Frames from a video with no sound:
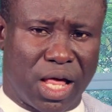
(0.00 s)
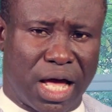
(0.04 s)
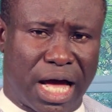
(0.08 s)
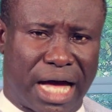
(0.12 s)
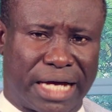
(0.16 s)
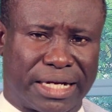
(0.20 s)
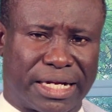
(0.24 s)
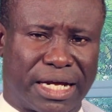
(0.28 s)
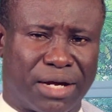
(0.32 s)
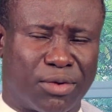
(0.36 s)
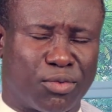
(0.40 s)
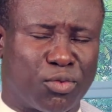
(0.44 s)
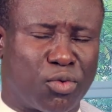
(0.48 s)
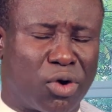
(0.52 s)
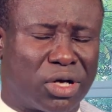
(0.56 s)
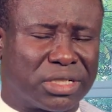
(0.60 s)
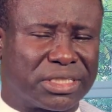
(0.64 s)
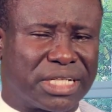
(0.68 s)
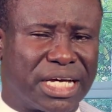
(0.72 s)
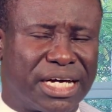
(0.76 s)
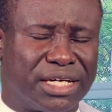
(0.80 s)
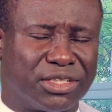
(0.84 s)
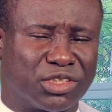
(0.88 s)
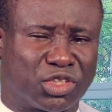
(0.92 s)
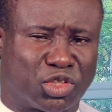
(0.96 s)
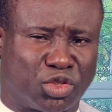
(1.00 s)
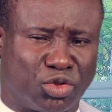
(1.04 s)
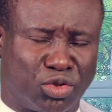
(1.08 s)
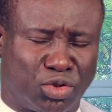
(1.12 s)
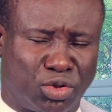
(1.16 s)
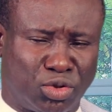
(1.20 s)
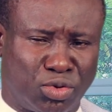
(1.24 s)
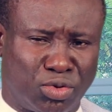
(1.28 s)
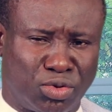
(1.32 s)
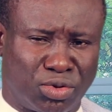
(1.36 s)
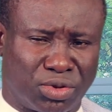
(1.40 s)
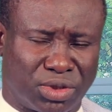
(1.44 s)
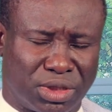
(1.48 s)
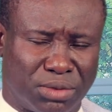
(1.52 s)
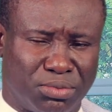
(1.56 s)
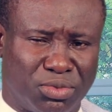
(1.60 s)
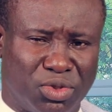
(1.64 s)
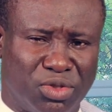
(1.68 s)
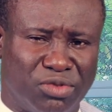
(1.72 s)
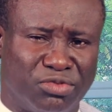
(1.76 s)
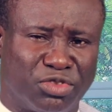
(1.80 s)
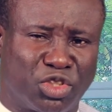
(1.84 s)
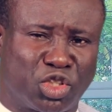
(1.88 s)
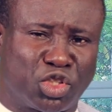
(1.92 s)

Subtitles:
And then what else should you remove?